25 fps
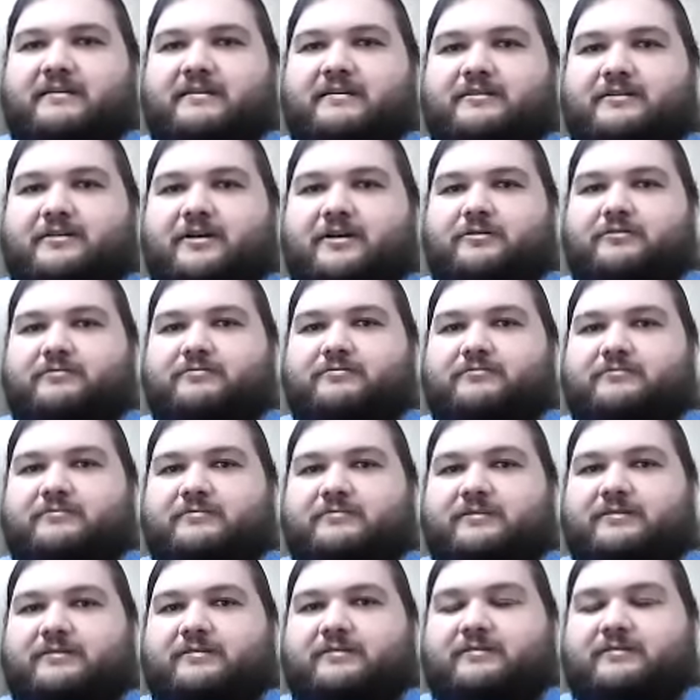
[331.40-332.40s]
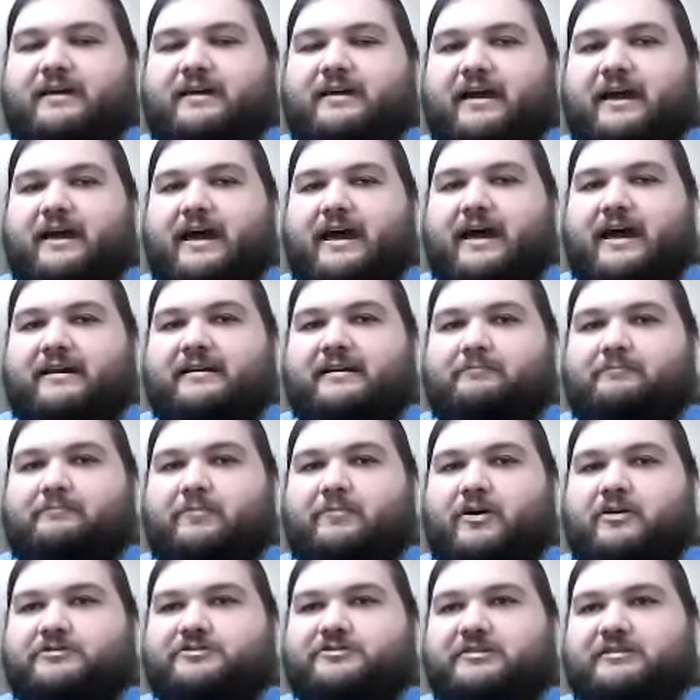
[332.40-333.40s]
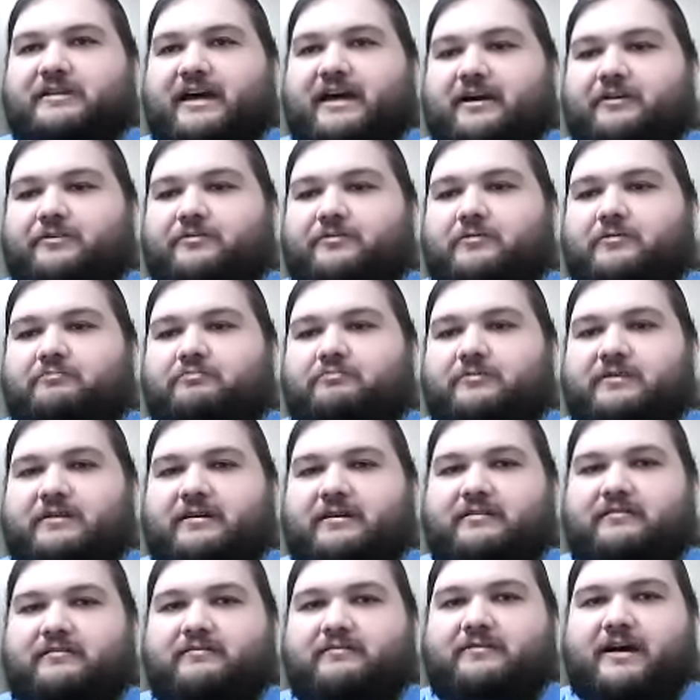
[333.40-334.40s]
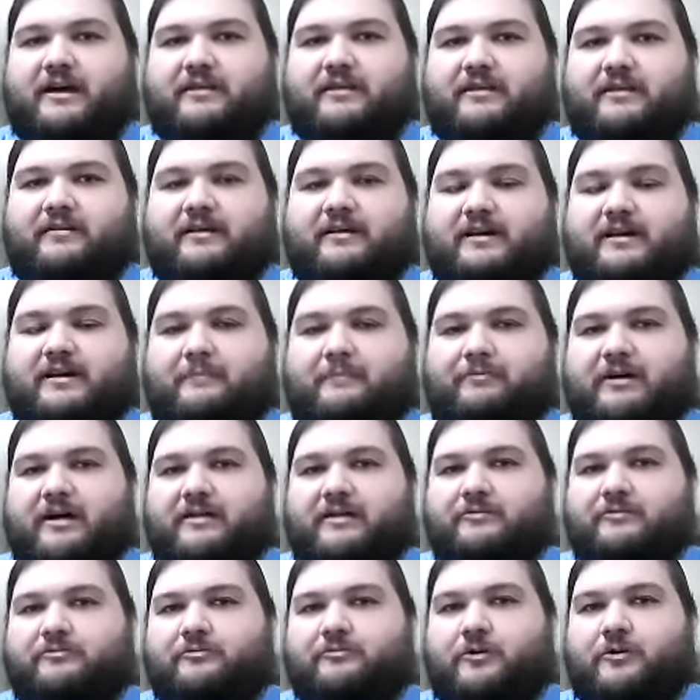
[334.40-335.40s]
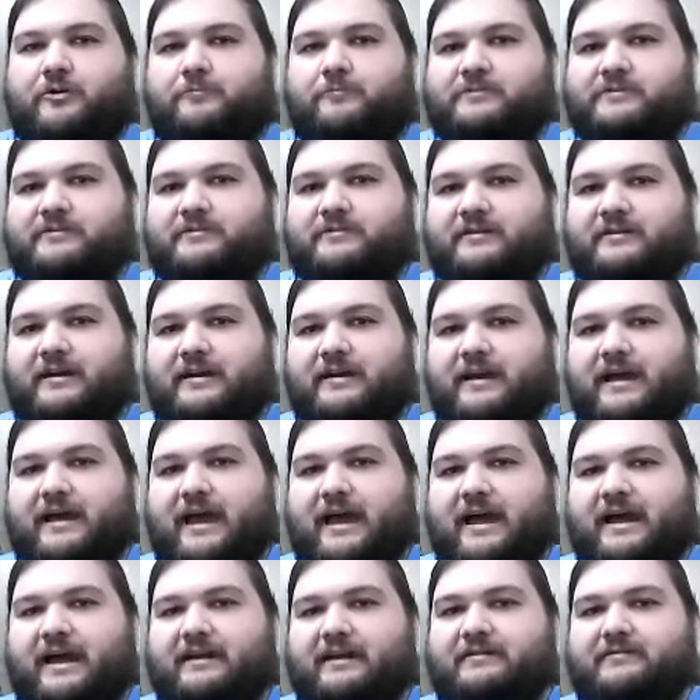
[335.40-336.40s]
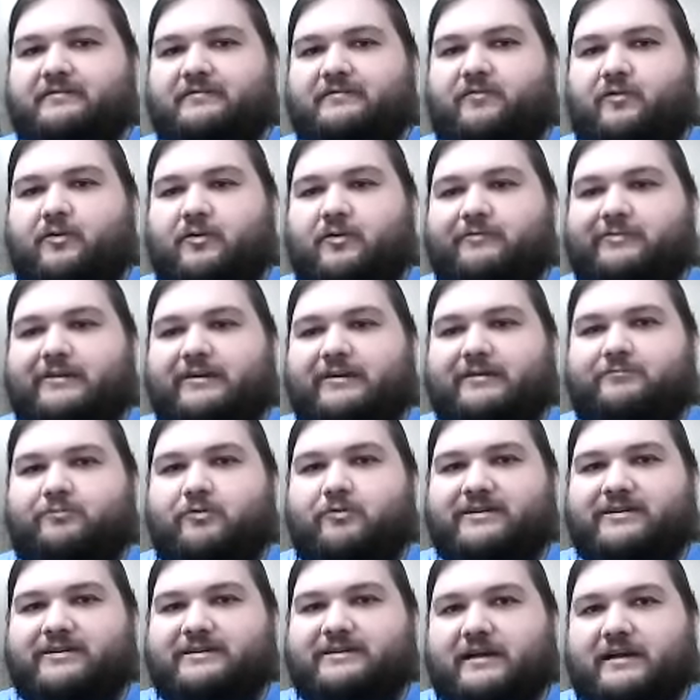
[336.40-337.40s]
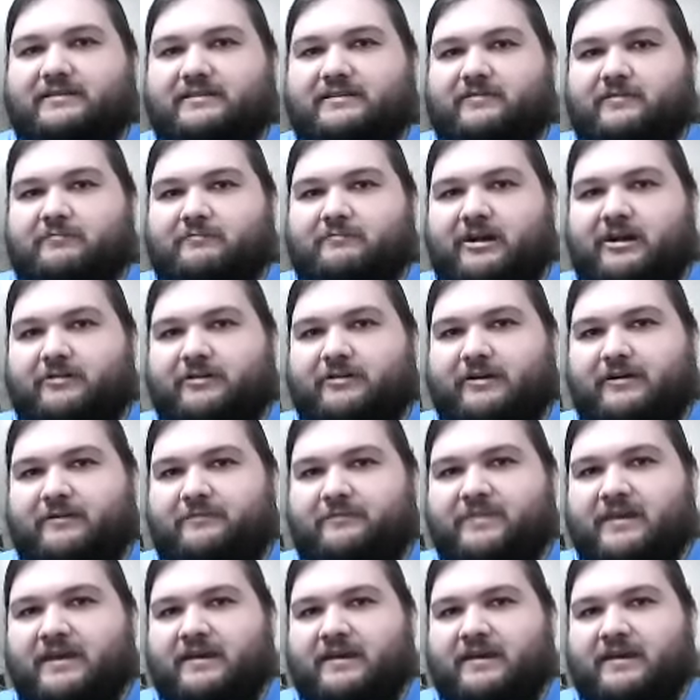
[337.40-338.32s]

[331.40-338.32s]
you know they ended up merging that group with a, a couple other groups and formed the Boy Scouts of America.